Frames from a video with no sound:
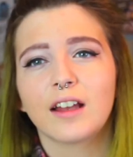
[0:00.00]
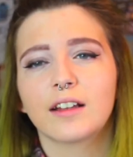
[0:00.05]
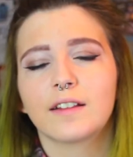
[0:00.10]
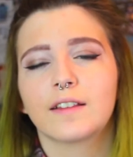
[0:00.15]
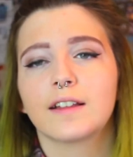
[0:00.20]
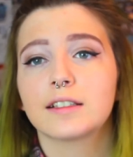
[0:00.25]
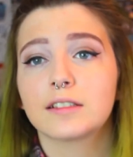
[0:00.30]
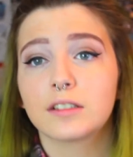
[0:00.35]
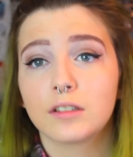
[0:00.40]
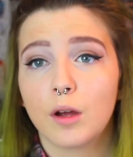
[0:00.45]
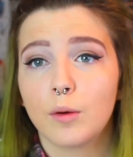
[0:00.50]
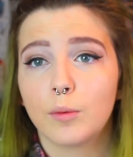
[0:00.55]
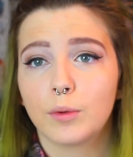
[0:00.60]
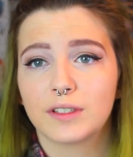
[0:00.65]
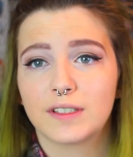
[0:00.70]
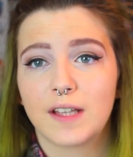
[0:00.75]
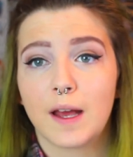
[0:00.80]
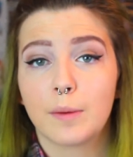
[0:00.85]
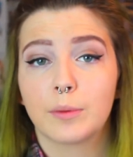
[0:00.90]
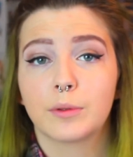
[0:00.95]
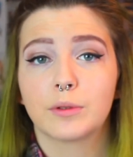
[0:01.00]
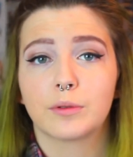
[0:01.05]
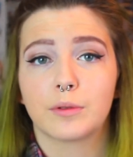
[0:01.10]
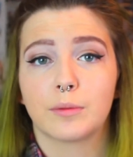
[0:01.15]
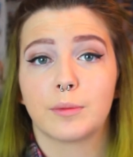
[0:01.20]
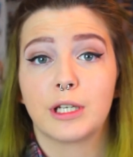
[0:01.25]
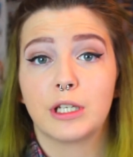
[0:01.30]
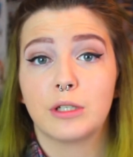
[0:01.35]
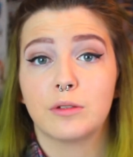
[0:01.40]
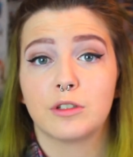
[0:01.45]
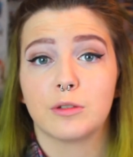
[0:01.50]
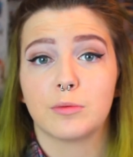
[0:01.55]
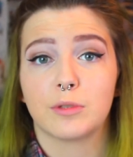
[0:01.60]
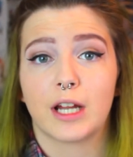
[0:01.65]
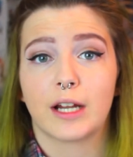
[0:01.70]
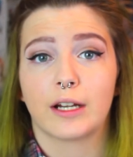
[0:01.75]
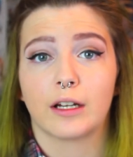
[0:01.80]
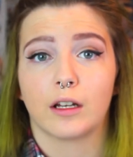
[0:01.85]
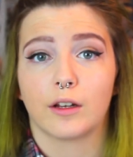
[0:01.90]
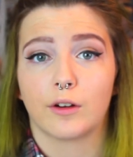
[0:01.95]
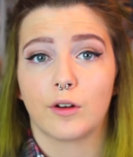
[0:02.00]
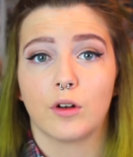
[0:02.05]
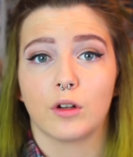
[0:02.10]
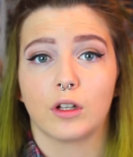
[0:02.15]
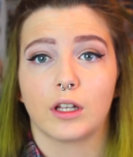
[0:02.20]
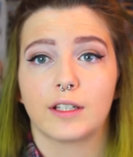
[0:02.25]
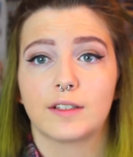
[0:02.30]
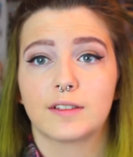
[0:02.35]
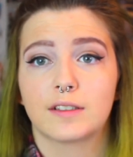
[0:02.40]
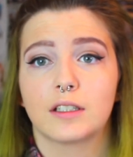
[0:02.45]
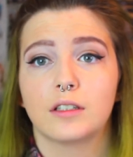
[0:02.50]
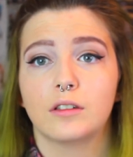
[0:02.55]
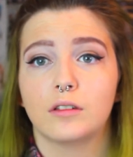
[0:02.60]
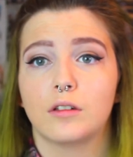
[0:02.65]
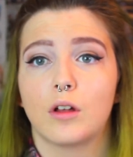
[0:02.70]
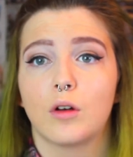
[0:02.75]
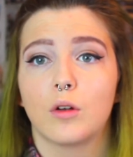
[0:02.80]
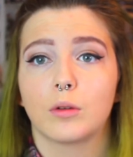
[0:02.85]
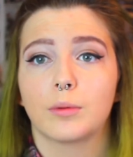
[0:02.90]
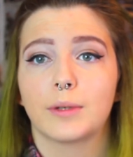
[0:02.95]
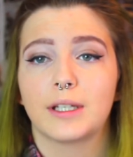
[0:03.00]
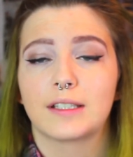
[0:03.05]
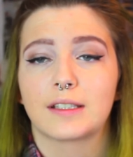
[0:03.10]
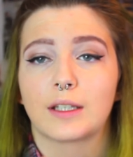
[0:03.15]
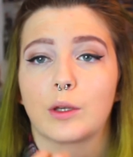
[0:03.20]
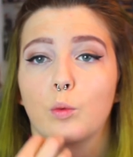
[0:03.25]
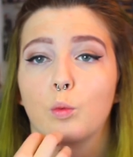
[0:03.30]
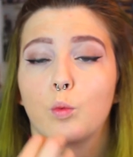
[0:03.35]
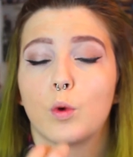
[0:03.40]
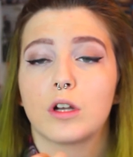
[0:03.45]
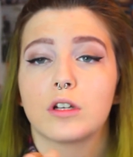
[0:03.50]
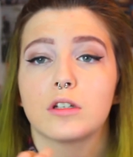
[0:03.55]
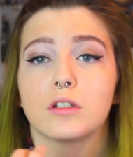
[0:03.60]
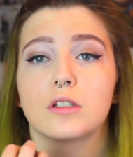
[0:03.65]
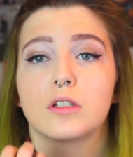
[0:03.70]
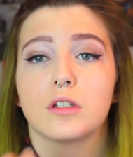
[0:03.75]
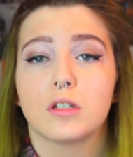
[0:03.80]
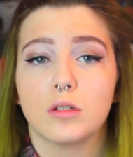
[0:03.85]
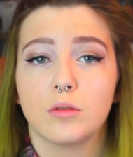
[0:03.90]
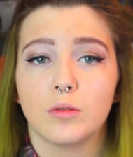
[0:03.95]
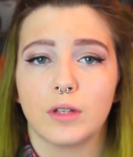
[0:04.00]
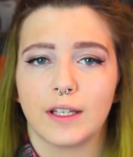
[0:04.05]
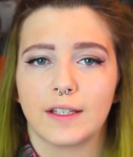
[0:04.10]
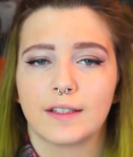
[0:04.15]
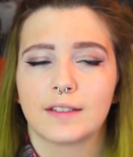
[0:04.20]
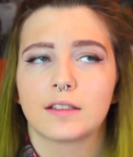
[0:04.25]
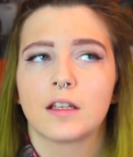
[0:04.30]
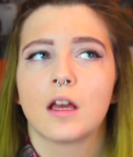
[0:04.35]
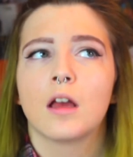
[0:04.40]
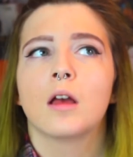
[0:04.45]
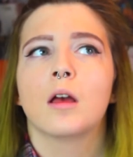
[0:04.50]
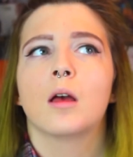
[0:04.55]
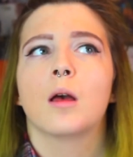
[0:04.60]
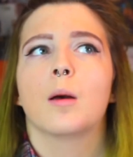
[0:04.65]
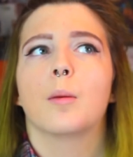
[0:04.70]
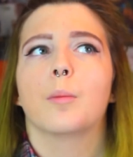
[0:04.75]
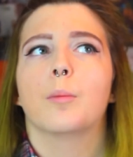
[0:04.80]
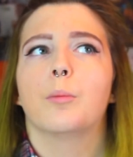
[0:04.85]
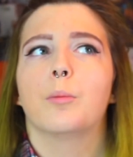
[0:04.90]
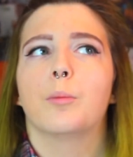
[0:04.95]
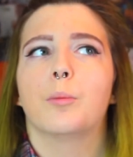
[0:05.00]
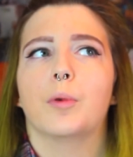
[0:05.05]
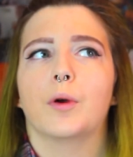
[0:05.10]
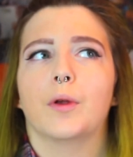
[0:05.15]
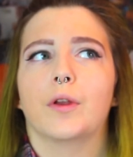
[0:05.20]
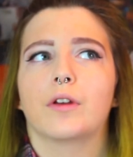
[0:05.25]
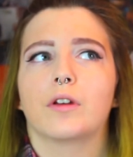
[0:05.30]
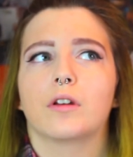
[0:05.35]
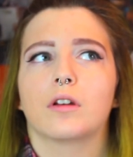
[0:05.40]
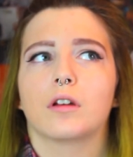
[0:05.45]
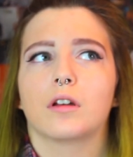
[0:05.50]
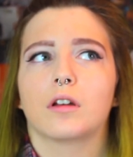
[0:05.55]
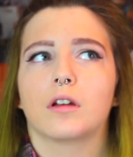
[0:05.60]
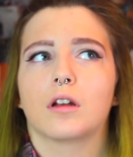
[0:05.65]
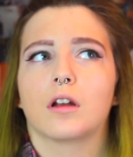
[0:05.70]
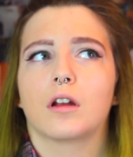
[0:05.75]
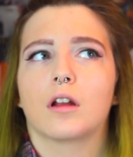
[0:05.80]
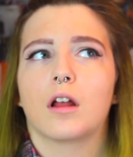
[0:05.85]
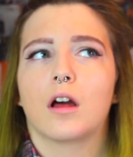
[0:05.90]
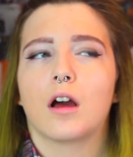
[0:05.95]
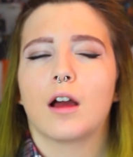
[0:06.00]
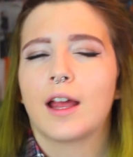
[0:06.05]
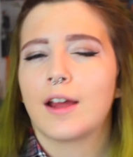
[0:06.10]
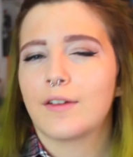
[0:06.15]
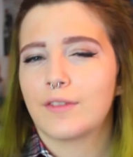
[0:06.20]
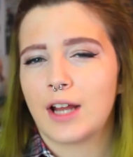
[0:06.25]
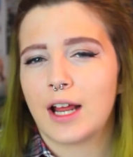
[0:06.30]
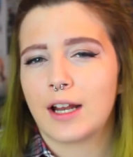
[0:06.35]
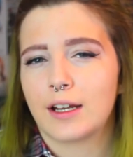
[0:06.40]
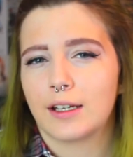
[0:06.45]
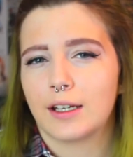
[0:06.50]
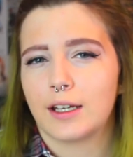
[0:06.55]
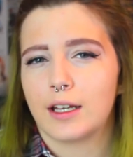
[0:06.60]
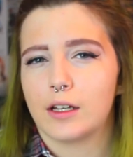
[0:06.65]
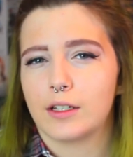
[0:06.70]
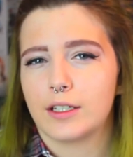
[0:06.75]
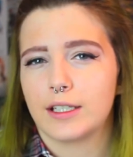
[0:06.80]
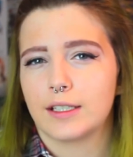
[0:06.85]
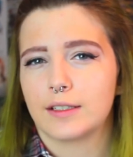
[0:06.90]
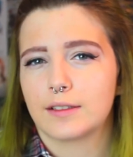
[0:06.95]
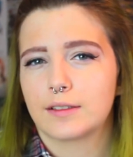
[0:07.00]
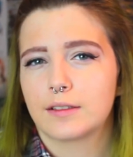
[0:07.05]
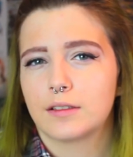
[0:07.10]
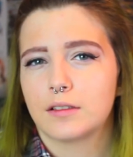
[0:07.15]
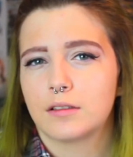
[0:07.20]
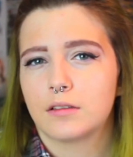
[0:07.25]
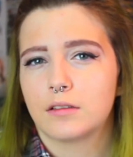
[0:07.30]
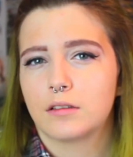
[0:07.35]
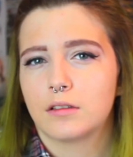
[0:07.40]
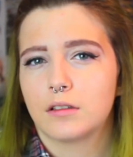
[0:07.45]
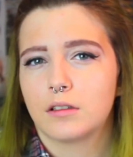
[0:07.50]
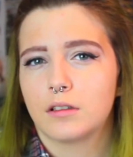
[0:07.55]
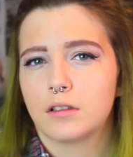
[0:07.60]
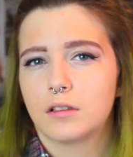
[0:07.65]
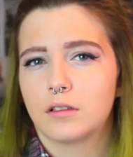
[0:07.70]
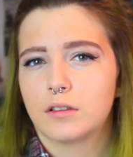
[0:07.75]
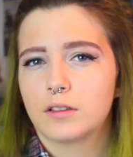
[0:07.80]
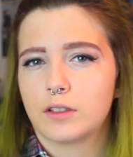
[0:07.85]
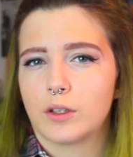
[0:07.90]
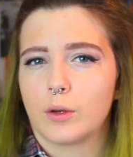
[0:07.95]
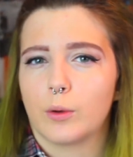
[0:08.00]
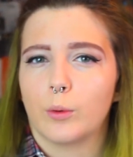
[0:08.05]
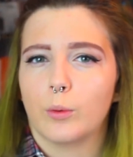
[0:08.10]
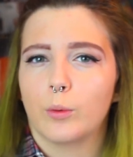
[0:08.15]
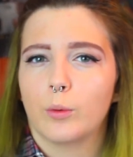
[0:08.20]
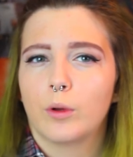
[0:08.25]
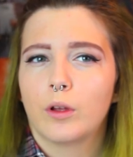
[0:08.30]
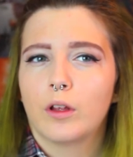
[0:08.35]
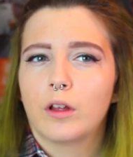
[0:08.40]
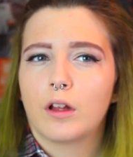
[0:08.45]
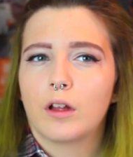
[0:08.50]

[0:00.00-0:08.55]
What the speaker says: And like that's not what's happened with my YouTube channel at all. I still always like want to do this, but I haven't had any ideas, so